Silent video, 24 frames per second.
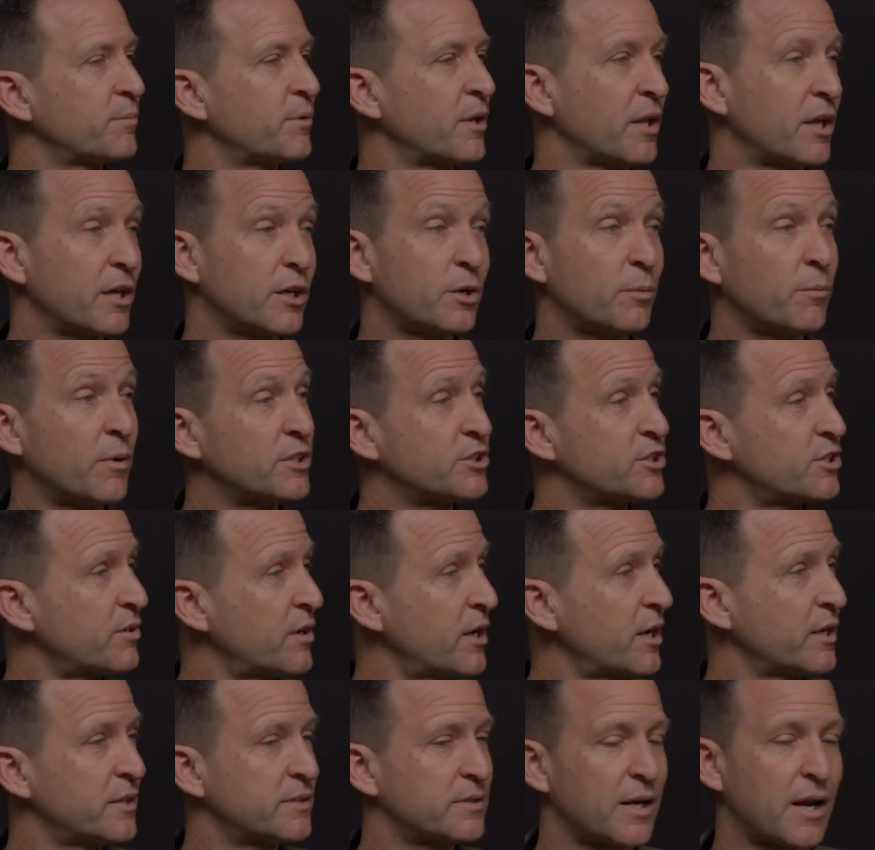I'm gonna let you know my
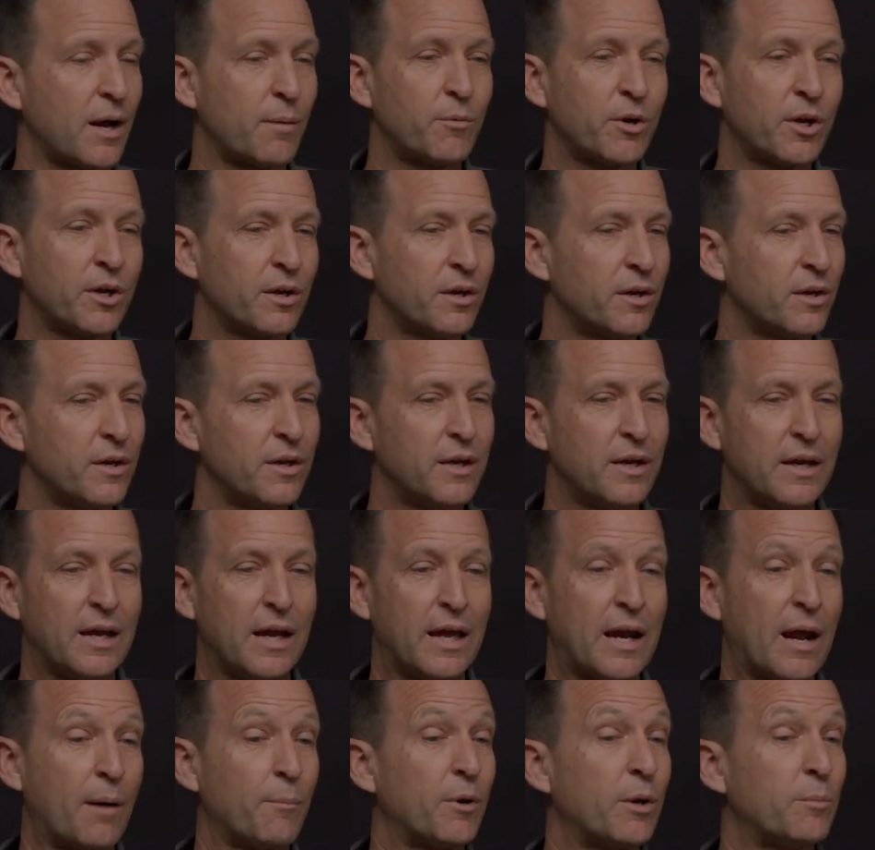strengths, and I'm
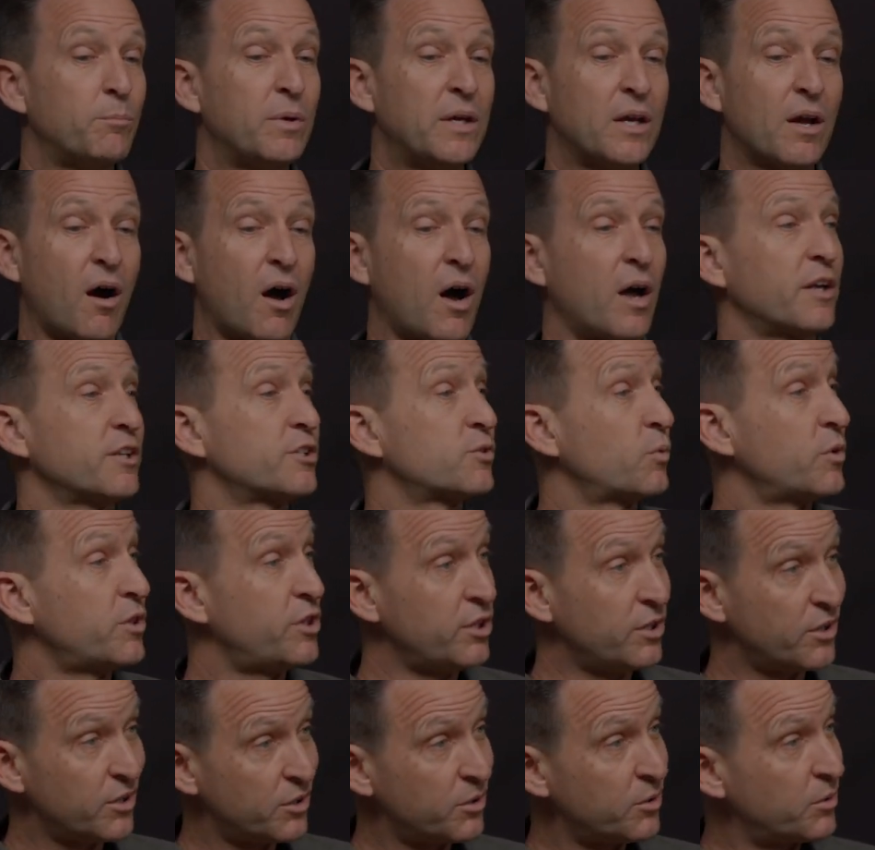gonna be honest
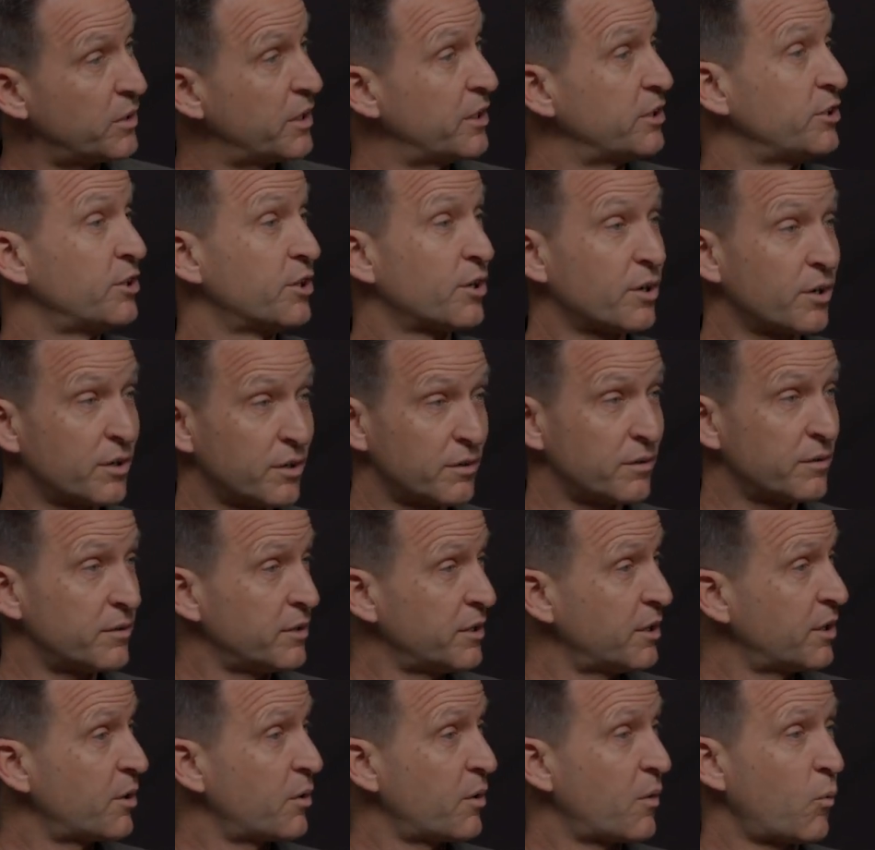with you and your,
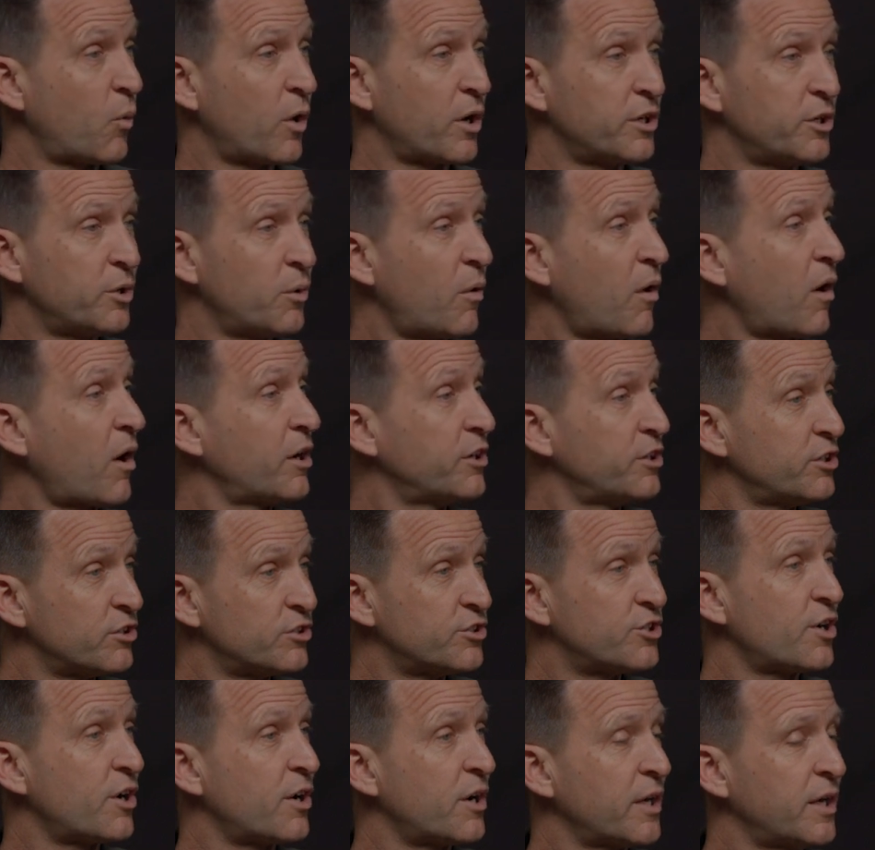where you are in your
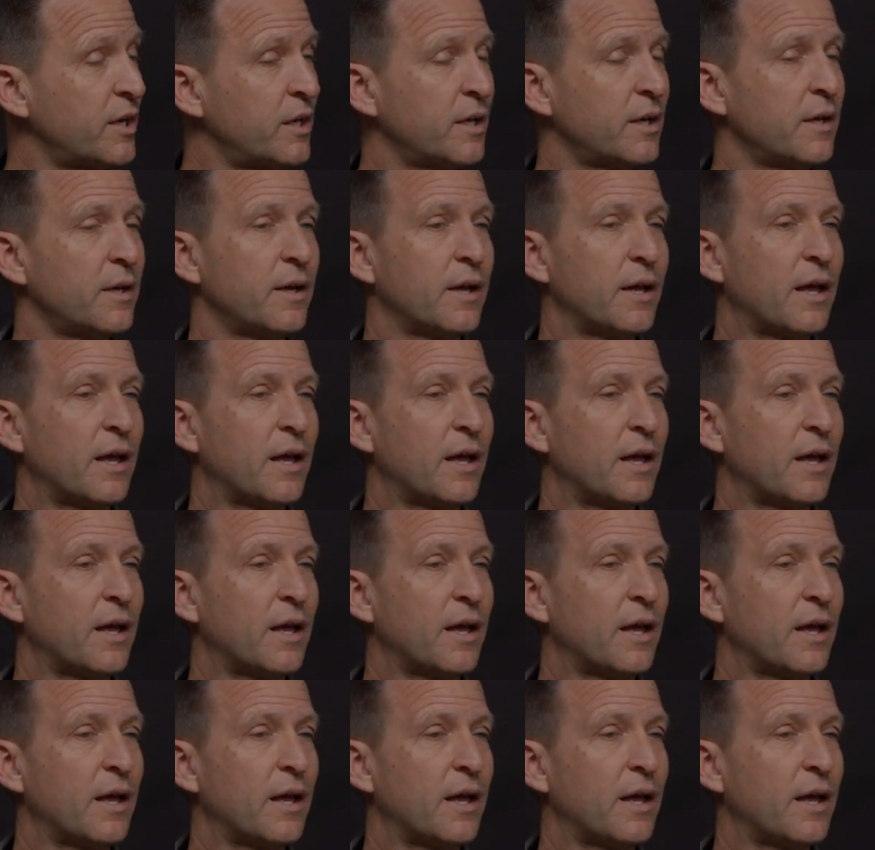journey.